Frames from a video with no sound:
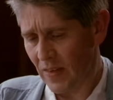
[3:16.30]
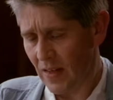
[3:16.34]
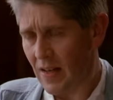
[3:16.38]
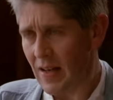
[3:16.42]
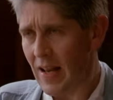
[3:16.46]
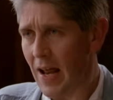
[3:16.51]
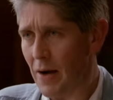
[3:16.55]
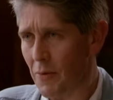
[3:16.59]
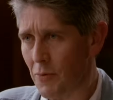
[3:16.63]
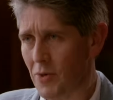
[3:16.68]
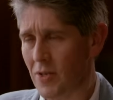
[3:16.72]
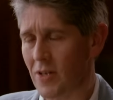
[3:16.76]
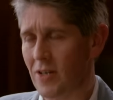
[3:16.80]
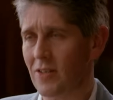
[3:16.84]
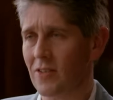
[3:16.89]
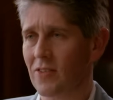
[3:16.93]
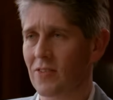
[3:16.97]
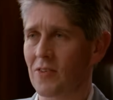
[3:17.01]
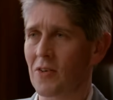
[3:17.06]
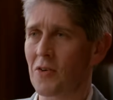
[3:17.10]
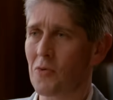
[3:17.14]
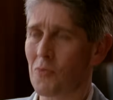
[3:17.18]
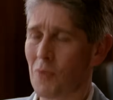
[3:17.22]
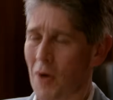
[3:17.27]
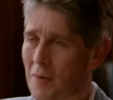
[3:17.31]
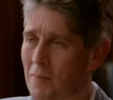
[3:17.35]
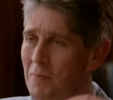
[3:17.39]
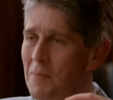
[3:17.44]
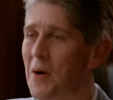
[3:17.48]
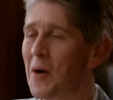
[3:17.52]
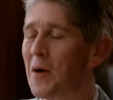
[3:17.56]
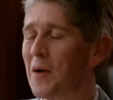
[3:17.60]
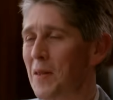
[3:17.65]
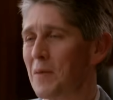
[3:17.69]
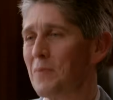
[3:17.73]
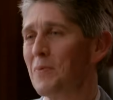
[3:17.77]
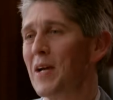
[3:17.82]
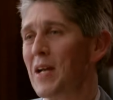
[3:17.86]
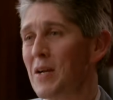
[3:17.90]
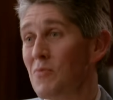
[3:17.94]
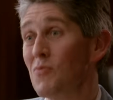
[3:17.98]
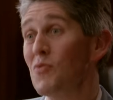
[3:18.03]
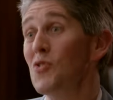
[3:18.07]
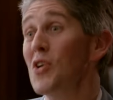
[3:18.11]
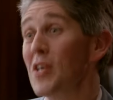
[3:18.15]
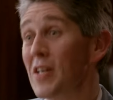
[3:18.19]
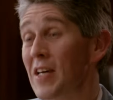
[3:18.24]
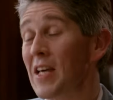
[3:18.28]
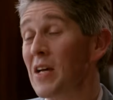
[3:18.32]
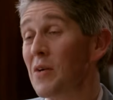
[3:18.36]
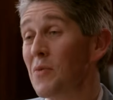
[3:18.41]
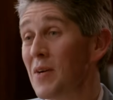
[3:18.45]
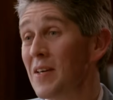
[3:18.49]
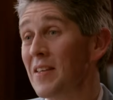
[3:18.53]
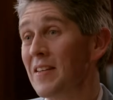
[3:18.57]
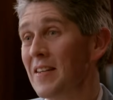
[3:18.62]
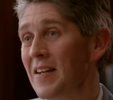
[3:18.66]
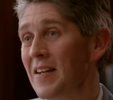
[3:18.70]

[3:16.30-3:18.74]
networks, so one part of the brain working with